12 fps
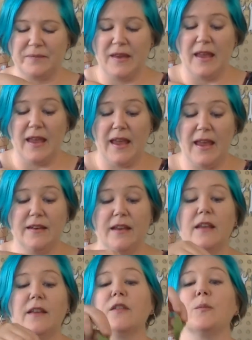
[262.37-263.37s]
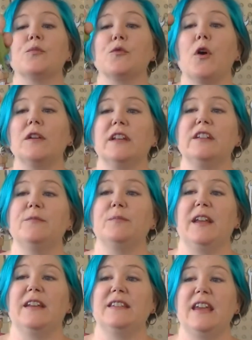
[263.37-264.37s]
And some broadleaf
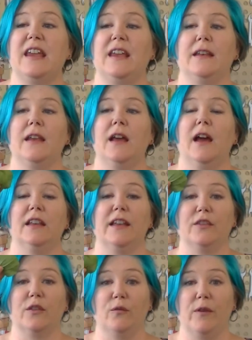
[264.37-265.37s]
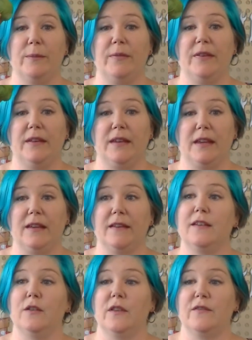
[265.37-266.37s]
plantain. I like the ribs in these.
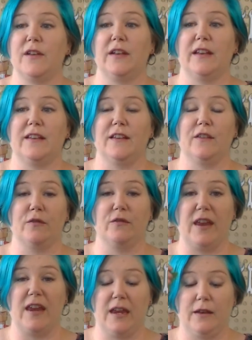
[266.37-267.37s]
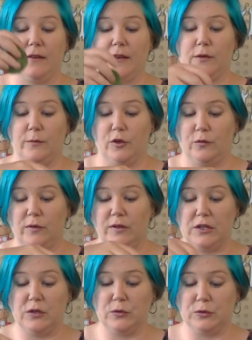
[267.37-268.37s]
They've got like these veins that would look really
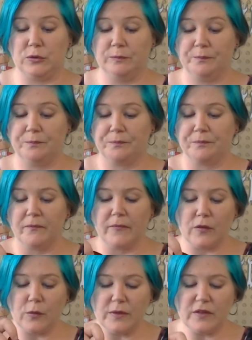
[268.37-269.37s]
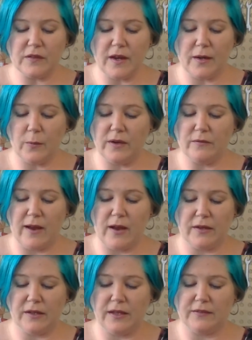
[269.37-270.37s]
cool. So we just kind of went around and
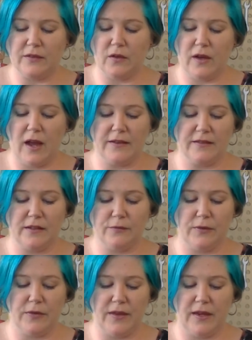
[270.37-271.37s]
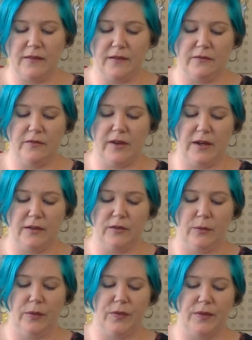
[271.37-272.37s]
collected all kinds of different things. I've even got a little
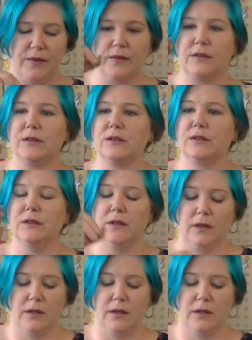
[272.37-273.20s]
thistle.